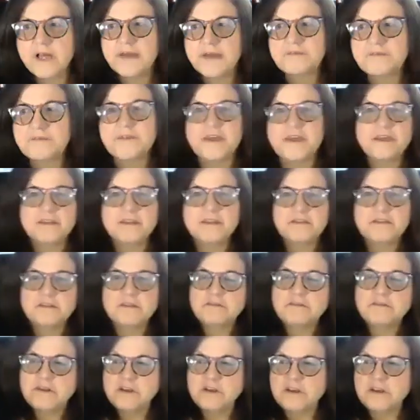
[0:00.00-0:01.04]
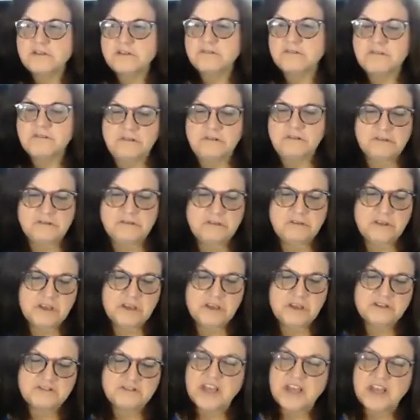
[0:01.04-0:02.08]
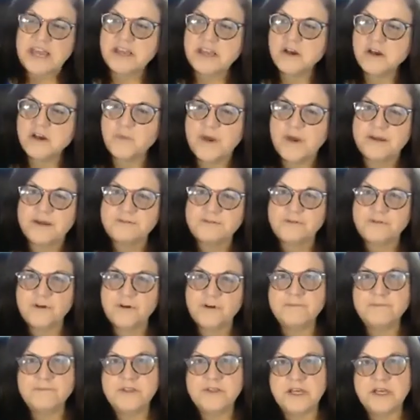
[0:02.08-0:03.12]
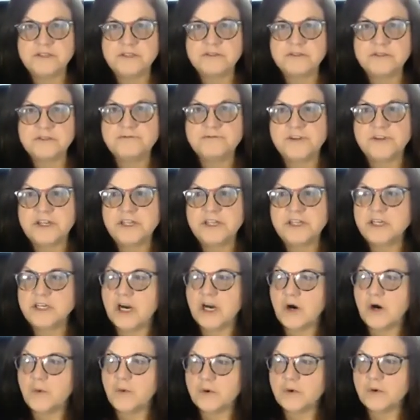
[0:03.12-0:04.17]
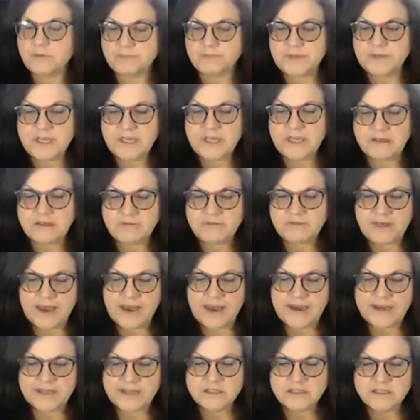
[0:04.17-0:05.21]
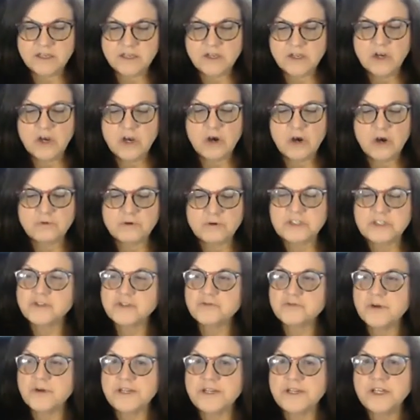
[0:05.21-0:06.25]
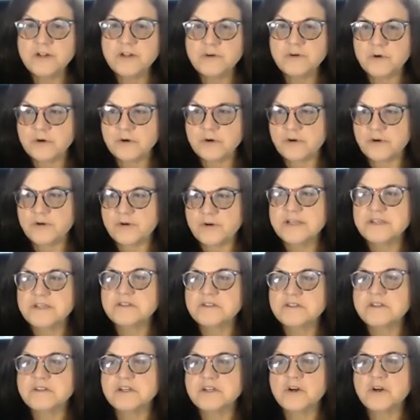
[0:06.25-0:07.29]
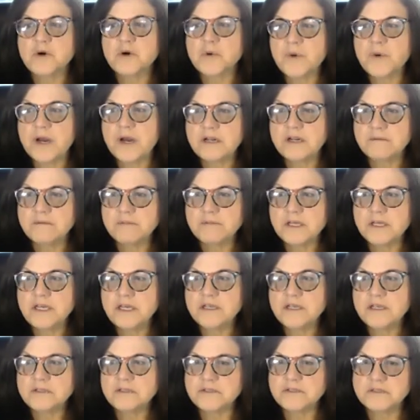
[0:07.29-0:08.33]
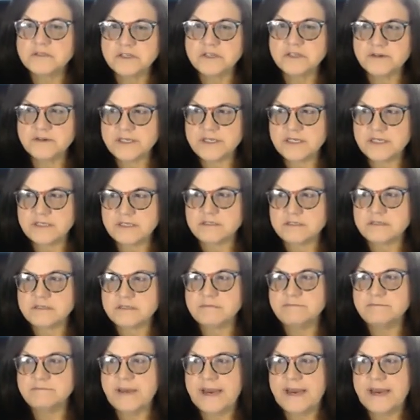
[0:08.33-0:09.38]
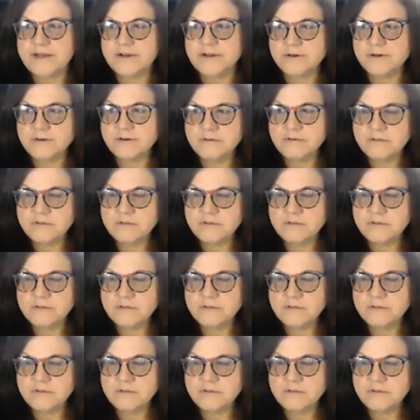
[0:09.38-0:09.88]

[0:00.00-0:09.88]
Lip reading: think the takeaway from this video will be that a restraining order is an incredibly serious matter,